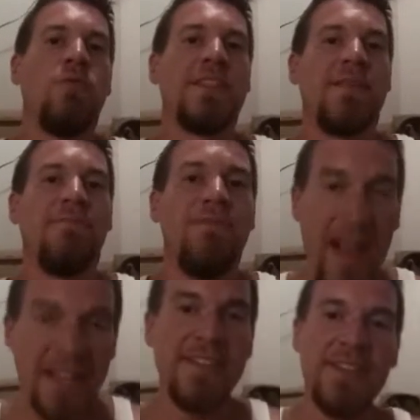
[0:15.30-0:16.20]
Wrestling
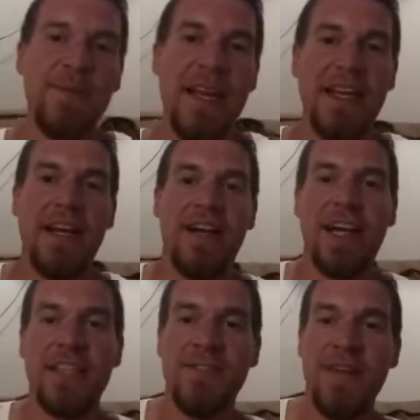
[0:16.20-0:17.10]
fans, it's me,
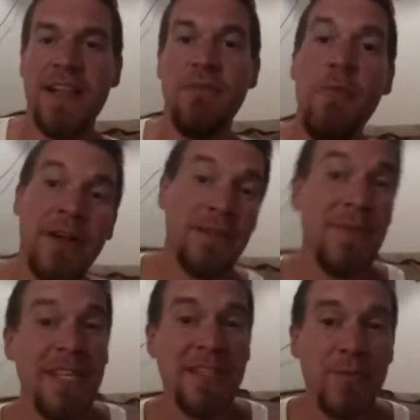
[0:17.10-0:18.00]
Eric Osafalo.
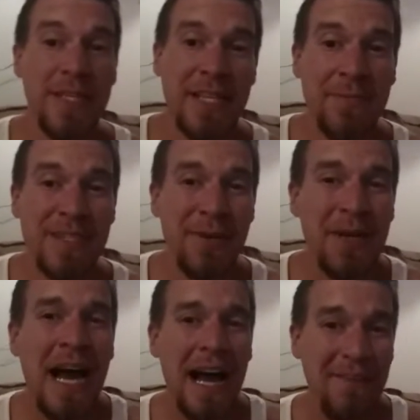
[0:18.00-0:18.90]
Welcome to this week's
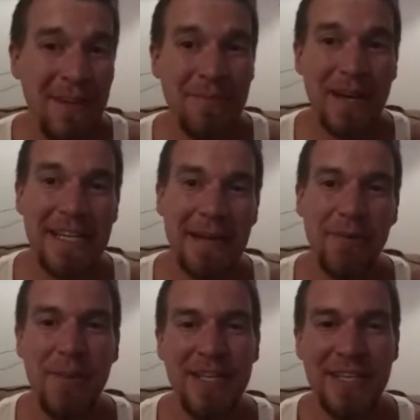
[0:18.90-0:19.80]
episode of In My
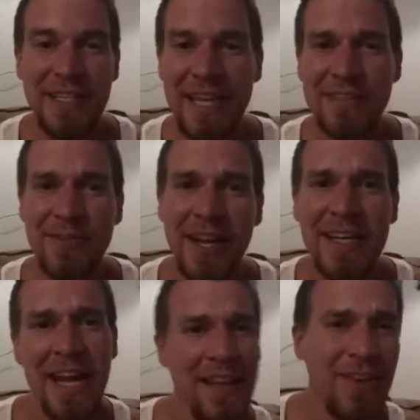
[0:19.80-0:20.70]
Damn Opinion. That's
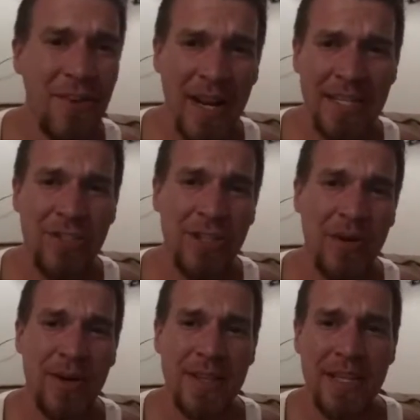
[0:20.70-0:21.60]
right, the greatest
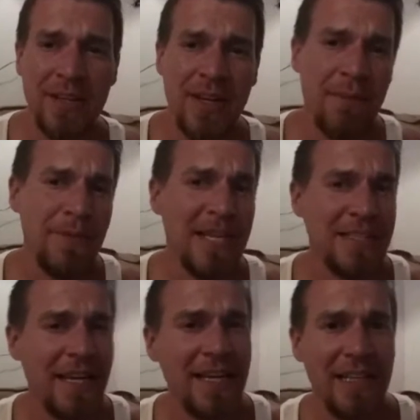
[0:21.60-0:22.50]
show on the internet
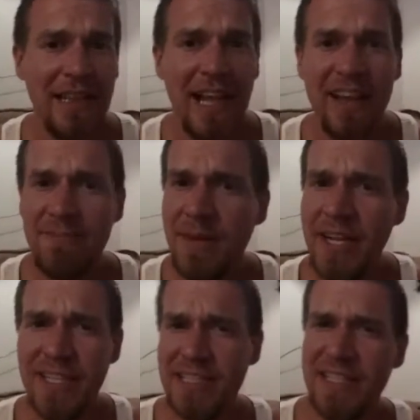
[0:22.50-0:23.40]
because I get a live
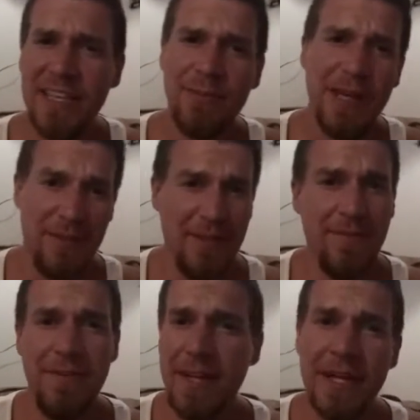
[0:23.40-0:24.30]
mic and tell you whatever
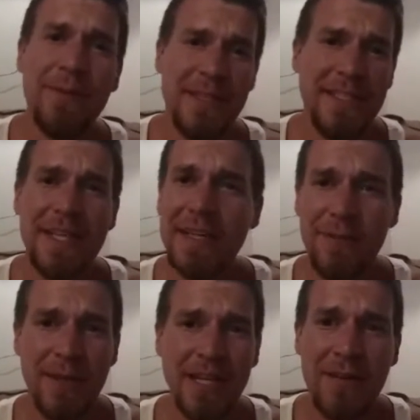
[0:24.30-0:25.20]
the fuck I want to tell
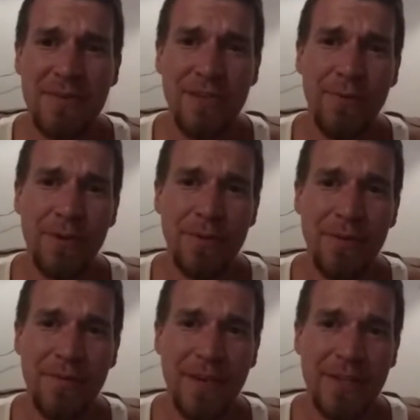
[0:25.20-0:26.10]
you when it comes to the world
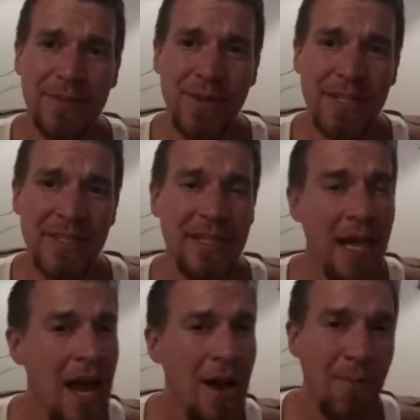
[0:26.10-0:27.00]
of professional wrestling.
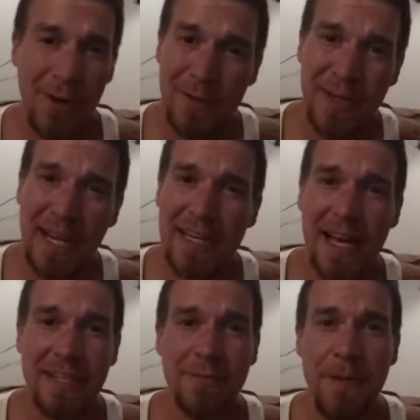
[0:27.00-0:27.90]
Boy, do we got
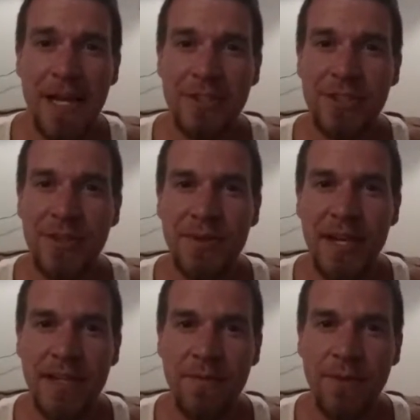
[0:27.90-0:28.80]
an action-packed show
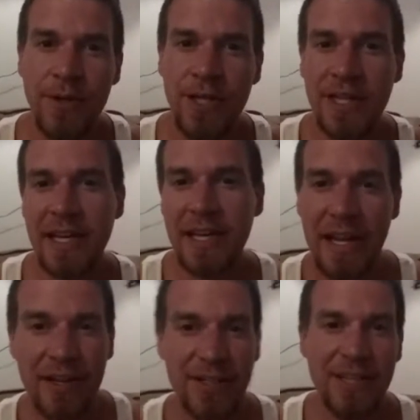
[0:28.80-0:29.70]
lined up for you. Got
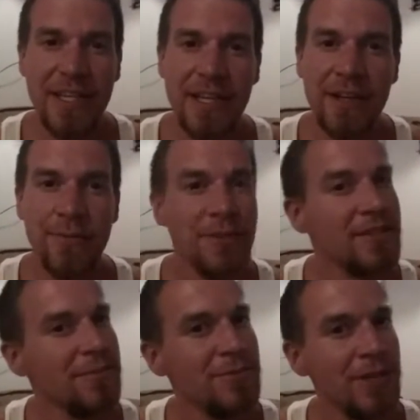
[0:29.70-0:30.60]
Eric Lee here
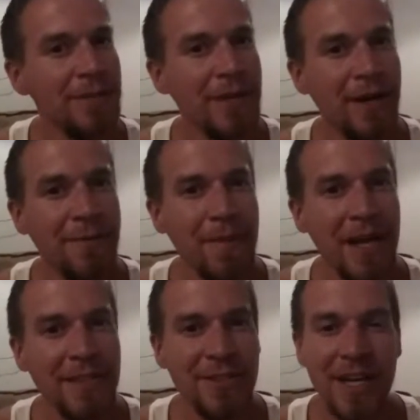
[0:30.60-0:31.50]
with some Dream Card
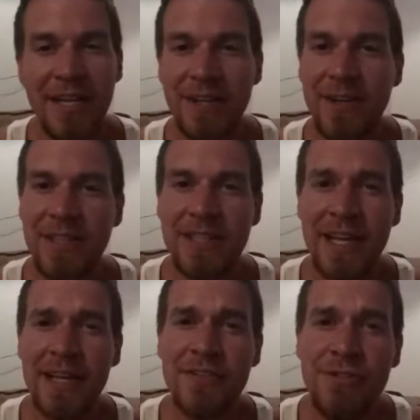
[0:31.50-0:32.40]
match. I heard he's
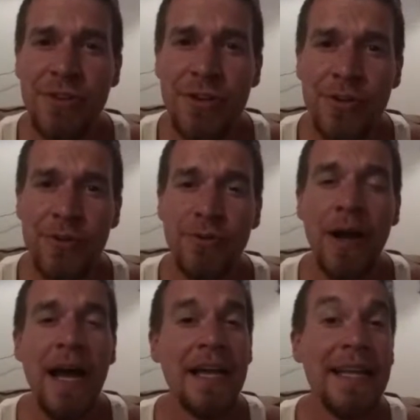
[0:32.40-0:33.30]
got
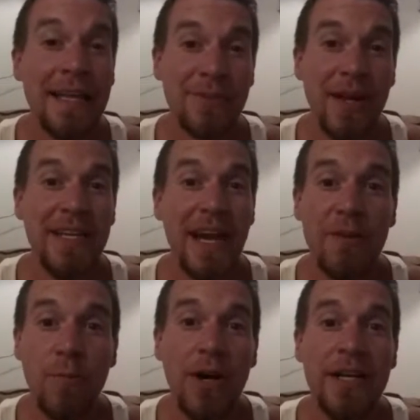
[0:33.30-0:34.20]
two, that's right,
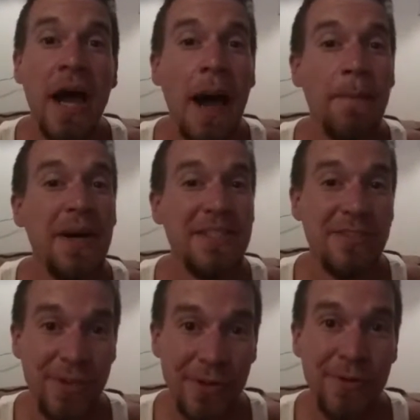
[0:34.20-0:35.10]
not one,
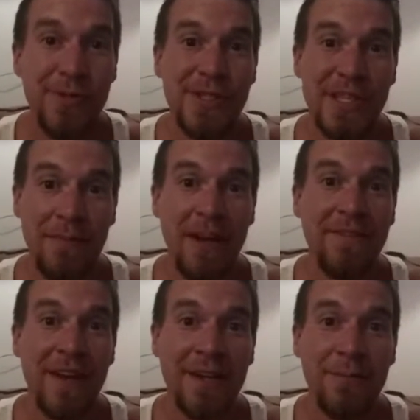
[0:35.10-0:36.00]
but two
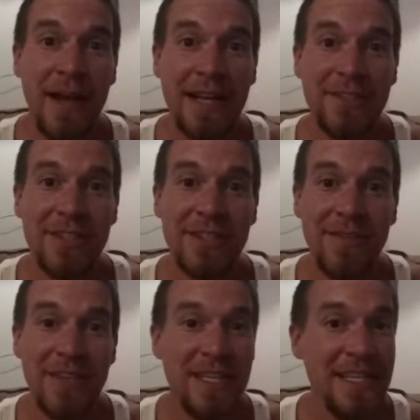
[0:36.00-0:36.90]
semifinal matches
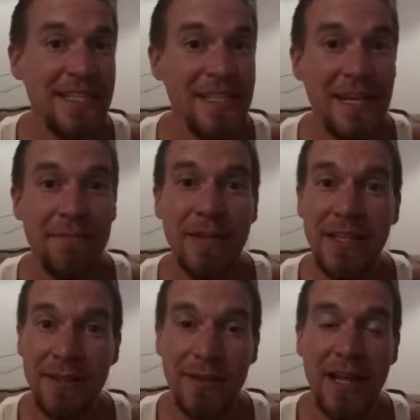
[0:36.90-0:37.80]
of the DCM
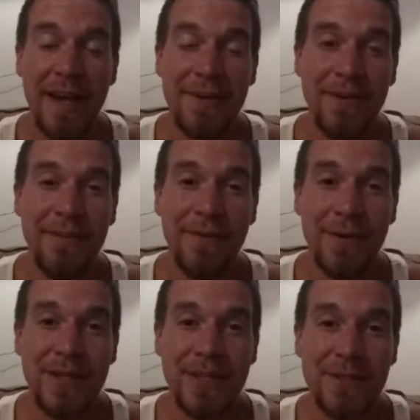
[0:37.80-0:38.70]
Lethal Lottery
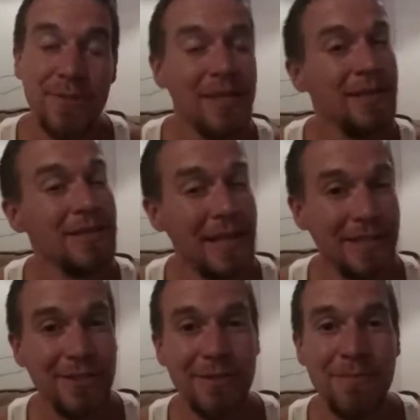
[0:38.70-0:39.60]
for you this week.
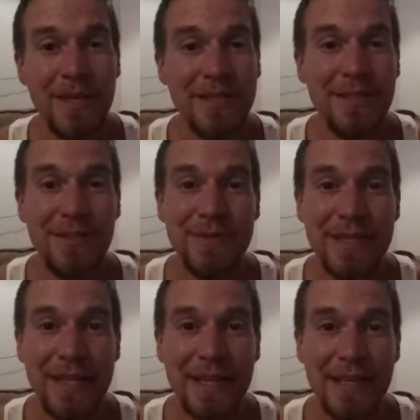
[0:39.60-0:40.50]
That should be a
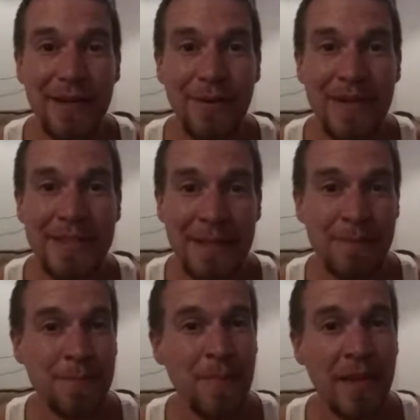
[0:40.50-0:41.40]
doozy, like
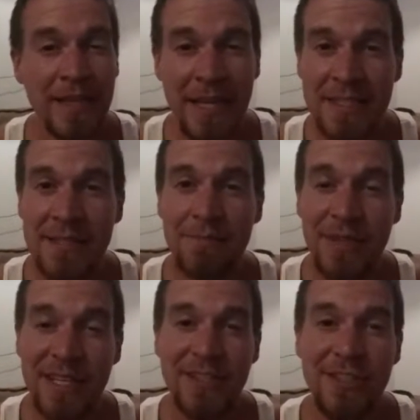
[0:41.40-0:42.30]
always. Got some
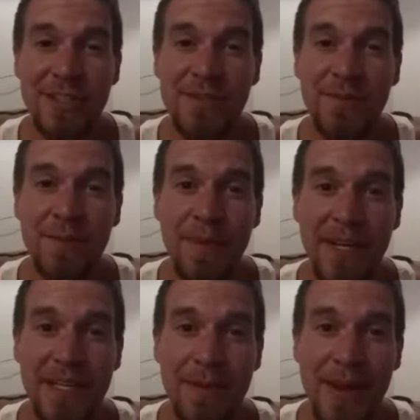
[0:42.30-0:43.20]
predictions for
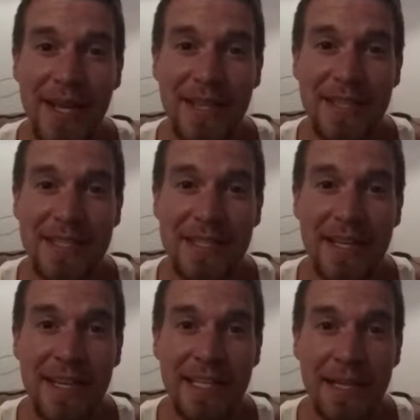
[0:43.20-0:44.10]
Money in the Bank this
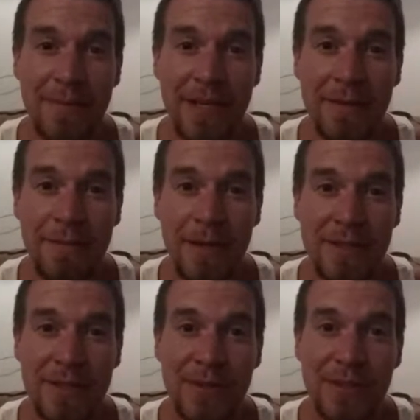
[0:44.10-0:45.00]
Sunday coming up
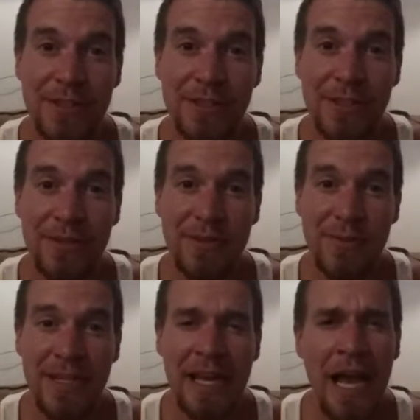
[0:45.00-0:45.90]
also in the show
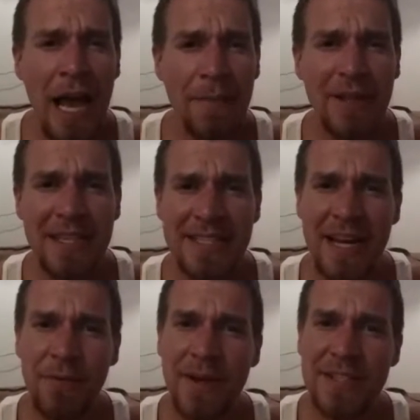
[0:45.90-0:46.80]
this week. But let's
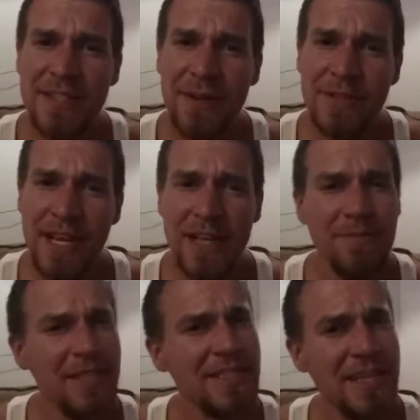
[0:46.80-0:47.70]
not waste no
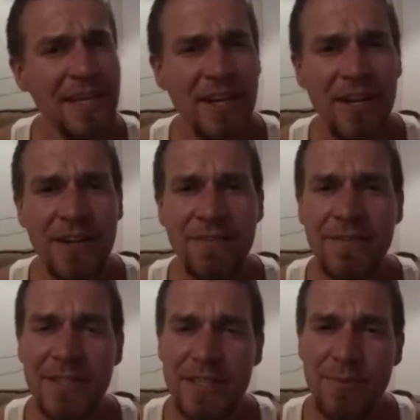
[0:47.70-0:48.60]
time. Let's kick
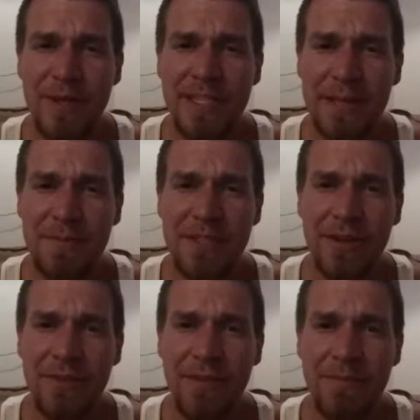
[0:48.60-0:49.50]
off this week's
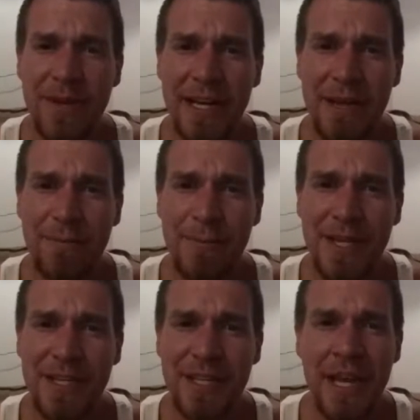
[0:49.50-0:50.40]
episode of In My Damn
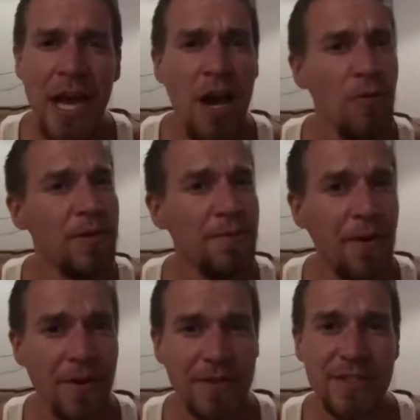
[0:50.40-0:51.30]
Opinion with
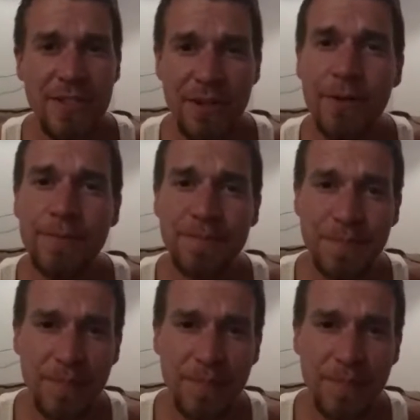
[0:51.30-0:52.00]
part 2.